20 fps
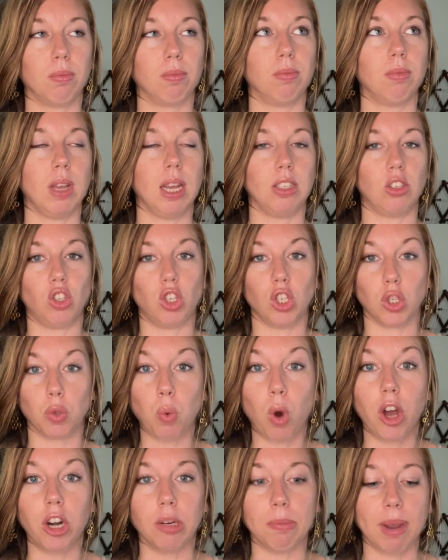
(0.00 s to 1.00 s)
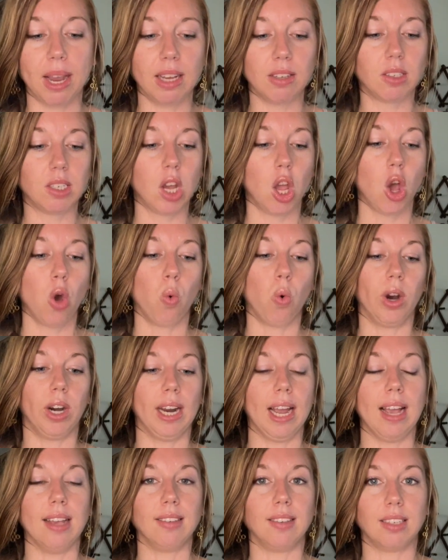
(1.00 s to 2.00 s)
it's just water-based,
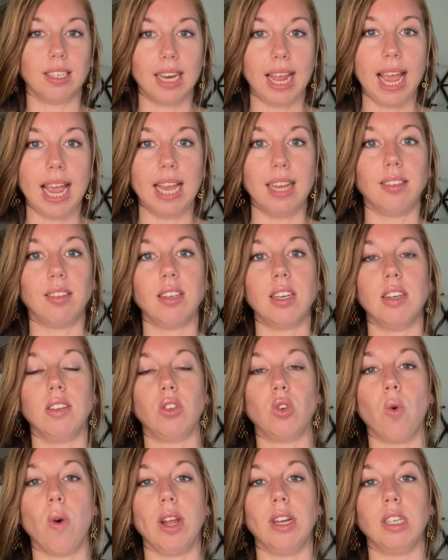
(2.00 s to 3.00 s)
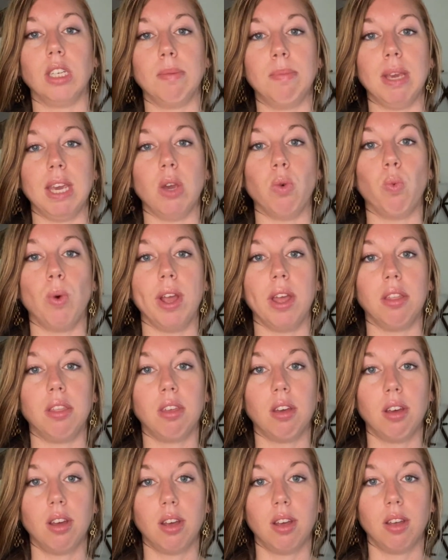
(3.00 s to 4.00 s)
whereas today's is going to be
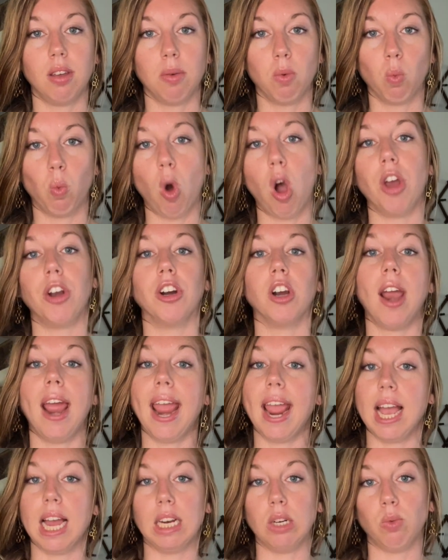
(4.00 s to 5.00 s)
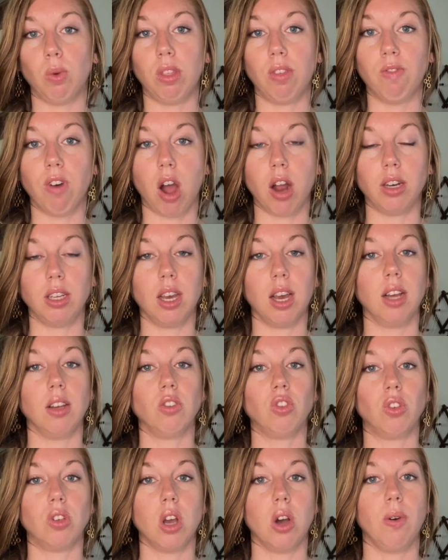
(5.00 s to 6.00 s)
with water and with vodka,
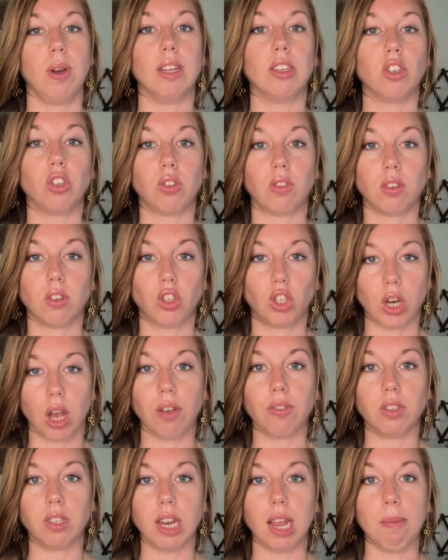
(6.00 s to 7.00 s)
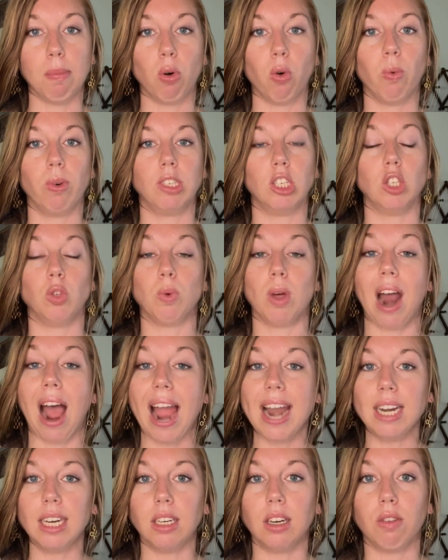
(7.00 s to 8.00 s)
so it's shelf stable, which is what
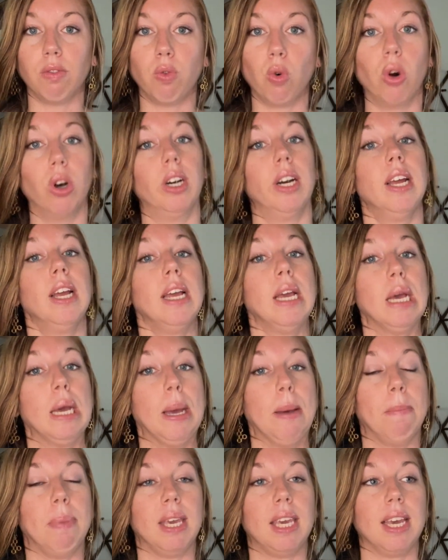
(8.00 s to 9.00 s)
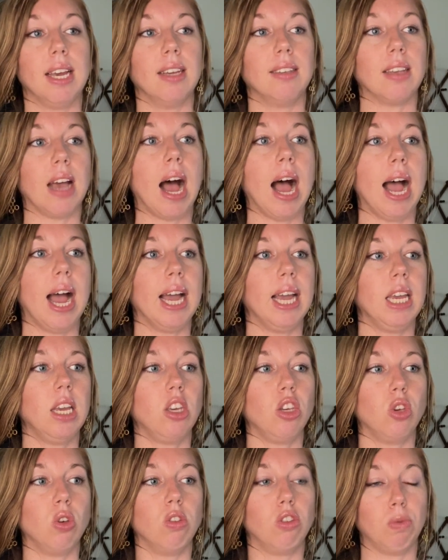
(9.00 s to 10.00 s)
I need it for because I
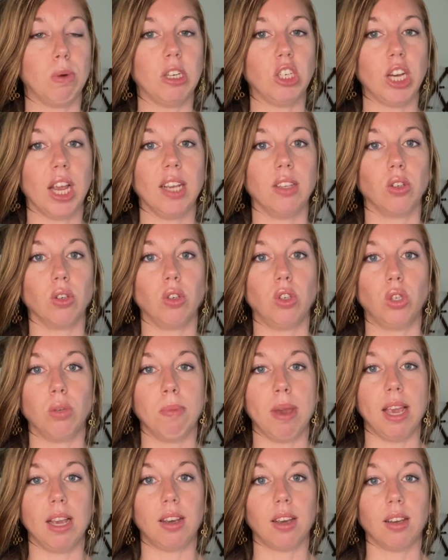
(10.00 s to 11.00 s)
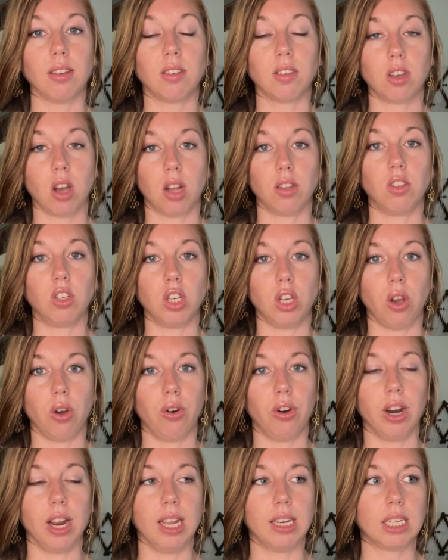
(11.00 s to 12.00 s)
use witch hazel to make Scott's
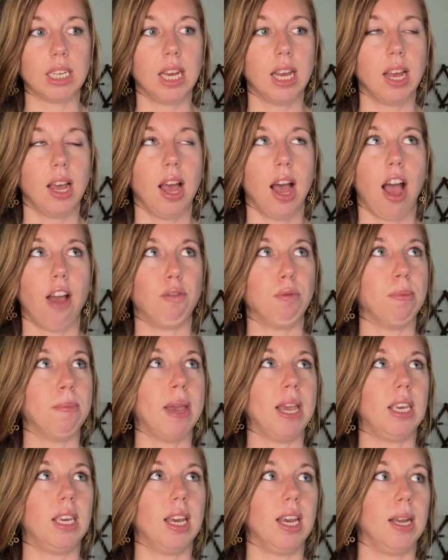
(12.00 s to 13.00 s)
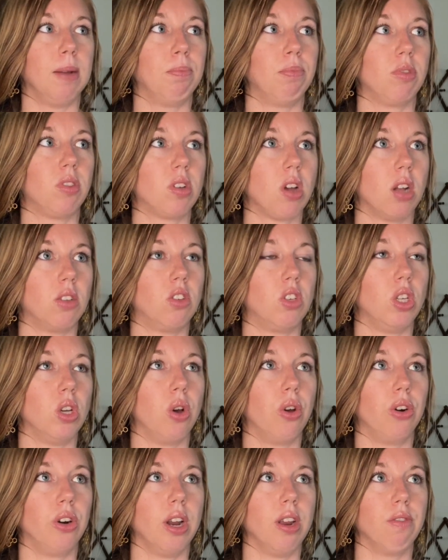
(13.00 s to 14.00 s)
deodorant. I've been making Scott's
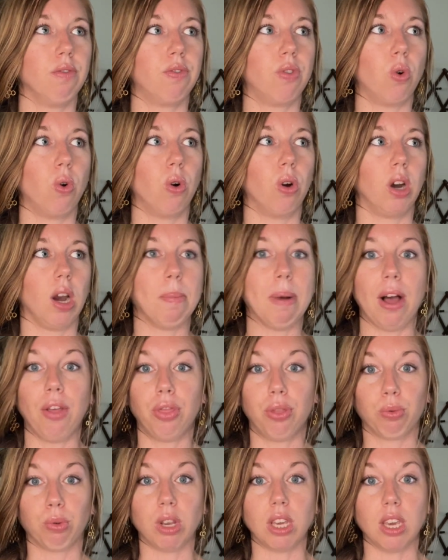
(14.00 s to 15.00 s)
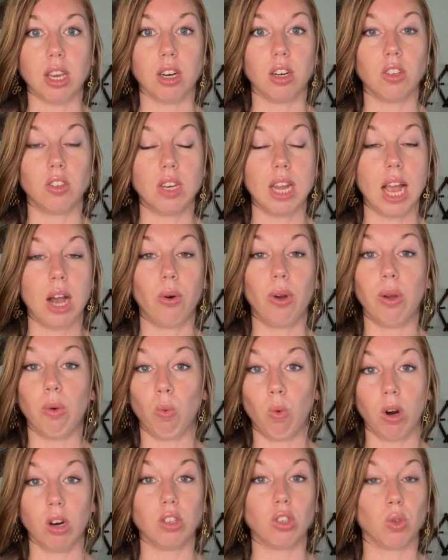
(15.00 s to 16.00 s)
deodorant for about 3 years now. It
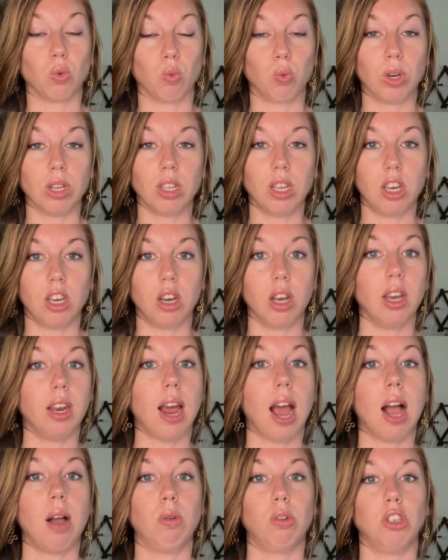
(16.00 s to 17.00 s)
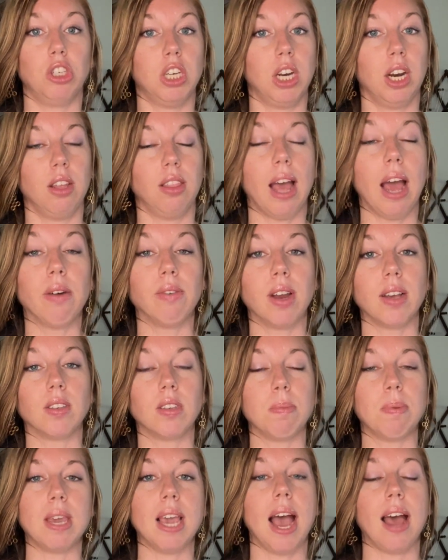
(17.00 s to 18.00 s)
works really good. I will share that
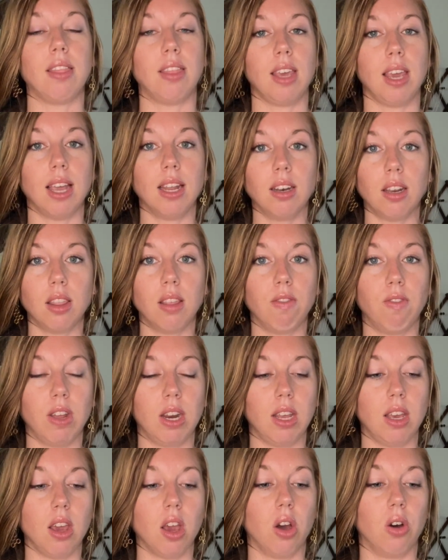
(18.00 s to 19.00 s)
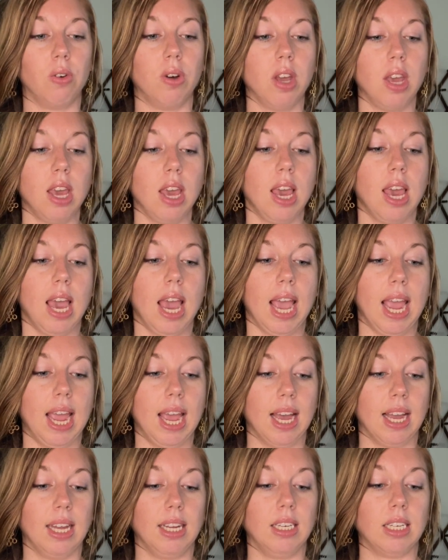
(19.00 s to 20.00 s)
recipe at the end of the video.
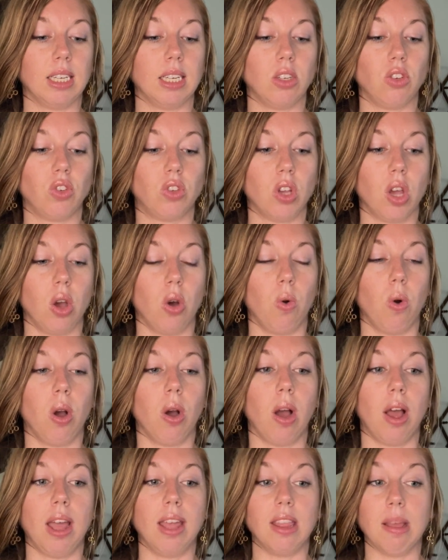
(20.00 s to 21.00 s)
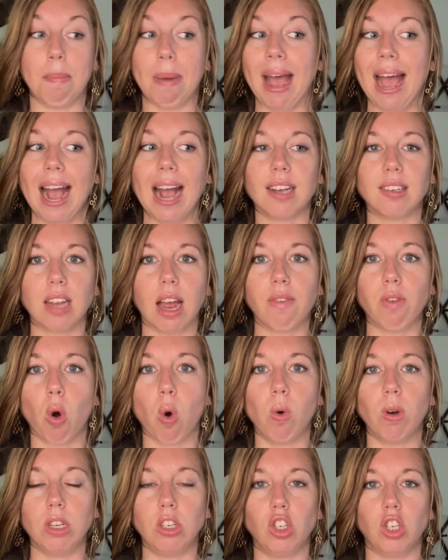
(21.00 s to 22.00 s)
And so in the past, I've
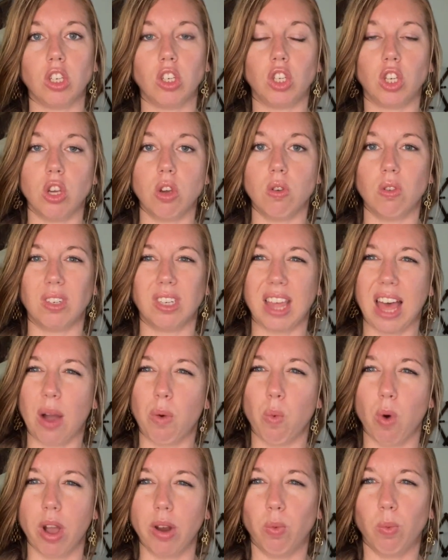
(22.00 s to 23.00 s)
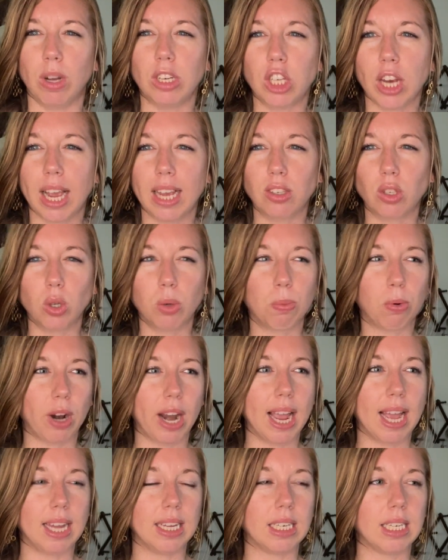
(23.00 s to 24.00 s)
always just used that one witch hazel
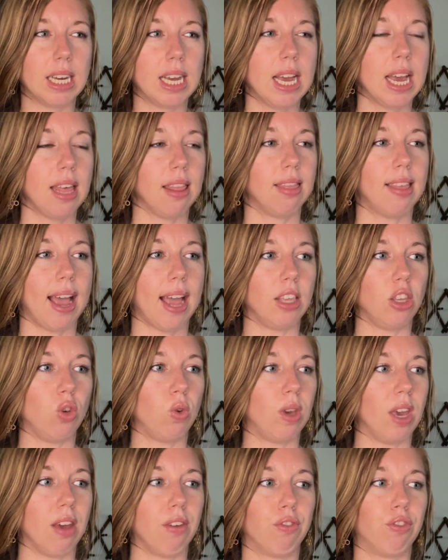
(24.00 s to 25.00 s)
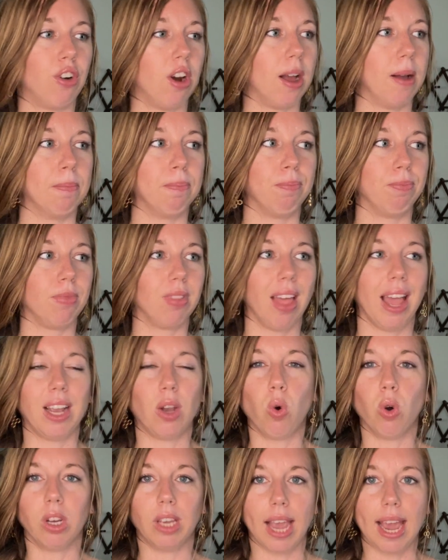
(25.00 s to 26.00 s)
brand that you get from
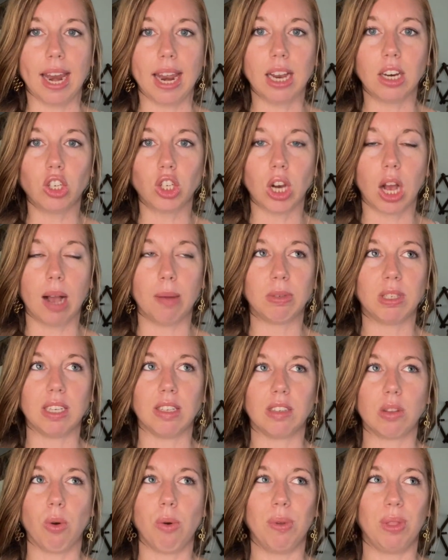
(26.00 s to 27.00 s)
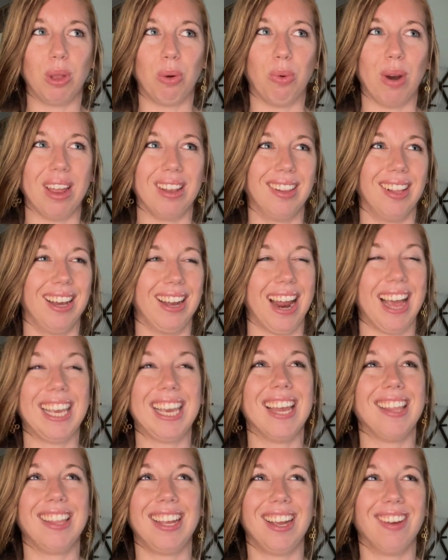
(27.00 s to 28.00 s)
like organic shops. It's the one with the red lid. I
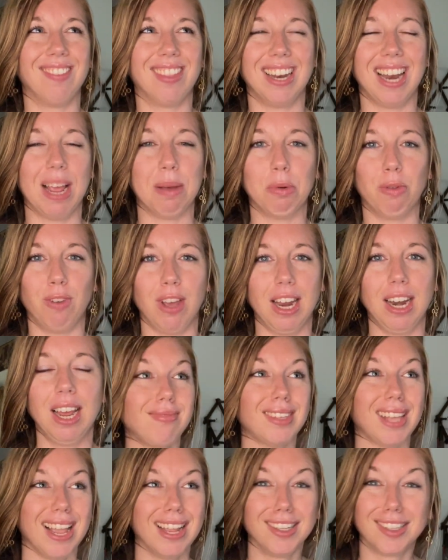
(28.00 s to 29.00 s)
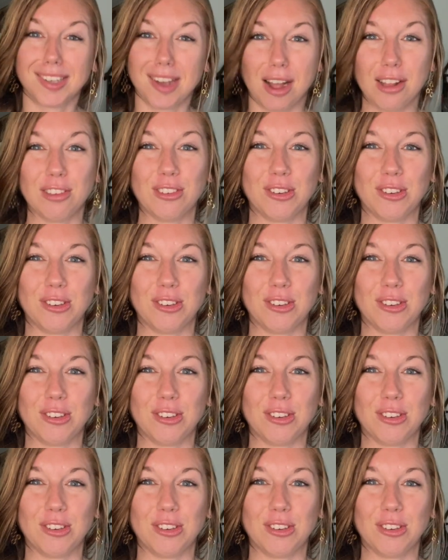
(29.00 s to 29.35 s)
can't think of the name of it. And Scott's